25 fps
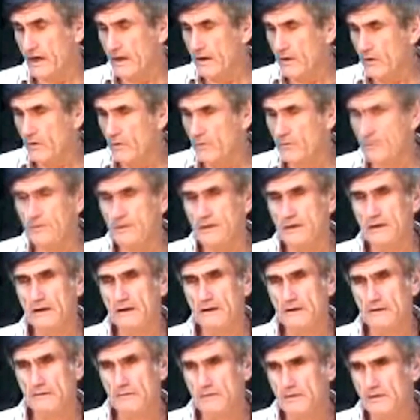I hope,
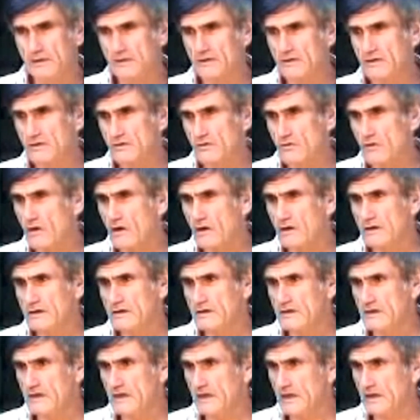be the
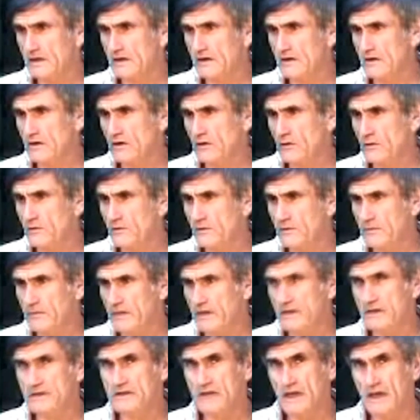strongest need that human
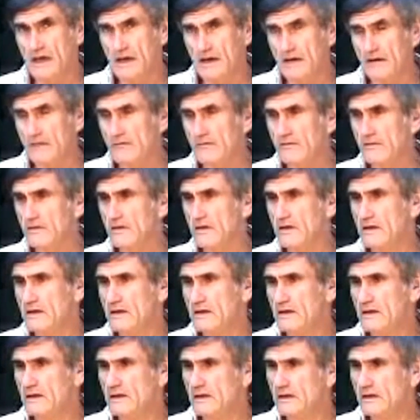beings have,
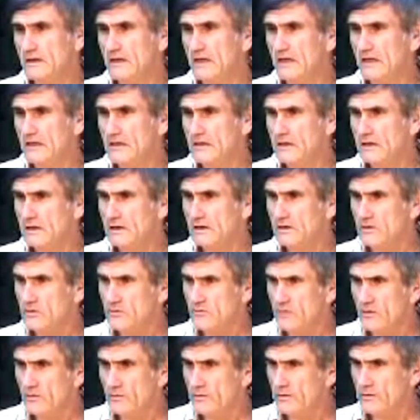a need to
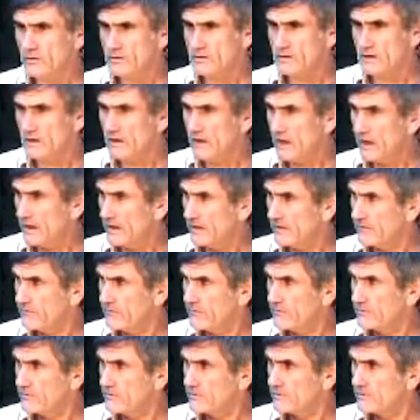contribute to life.